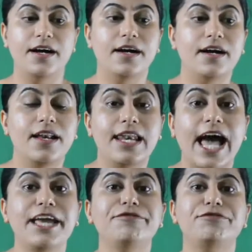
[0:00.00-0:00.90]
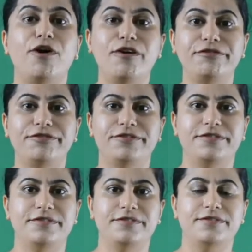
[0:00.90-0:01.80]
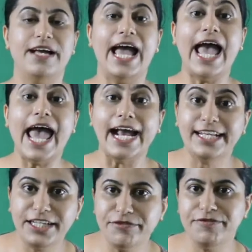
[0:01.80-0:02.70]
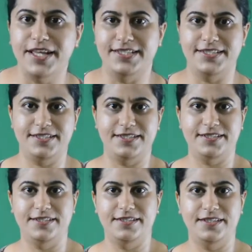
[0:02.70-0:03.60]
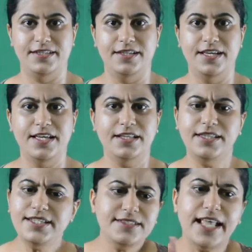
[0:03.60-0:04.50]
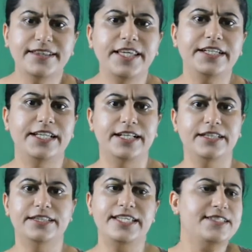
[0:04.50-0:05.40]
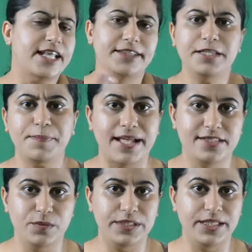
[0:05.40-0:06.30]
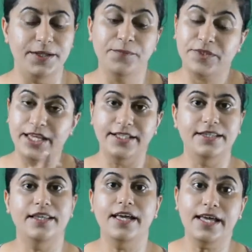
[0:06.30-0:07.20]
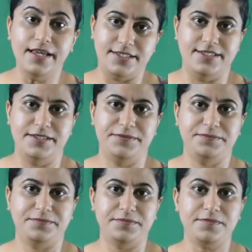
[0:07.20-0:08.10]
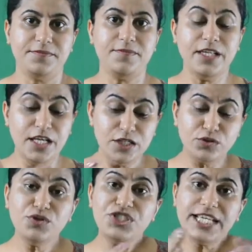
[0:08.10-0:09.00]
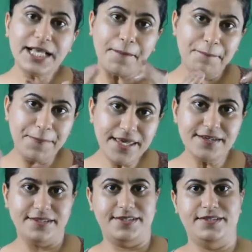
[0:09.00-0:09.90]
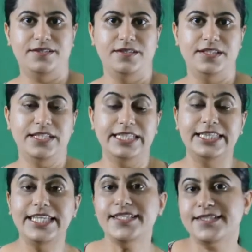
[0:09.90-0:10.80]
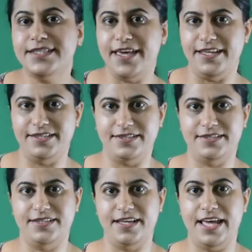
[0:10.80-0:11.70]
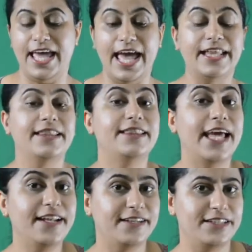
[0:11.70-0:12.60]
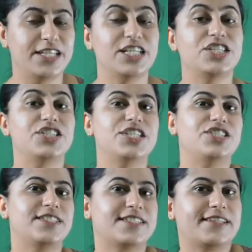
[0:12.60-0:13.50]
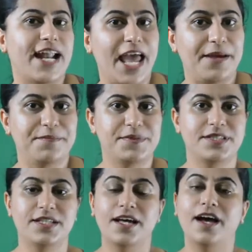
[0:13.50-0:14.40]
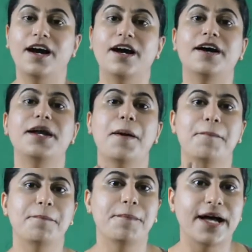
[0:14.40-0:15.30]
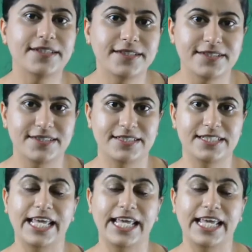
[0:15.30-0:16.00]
a life of activeness. There is nothing dull, there is nothing passivity in it. So she compares these things and then she describes her mother's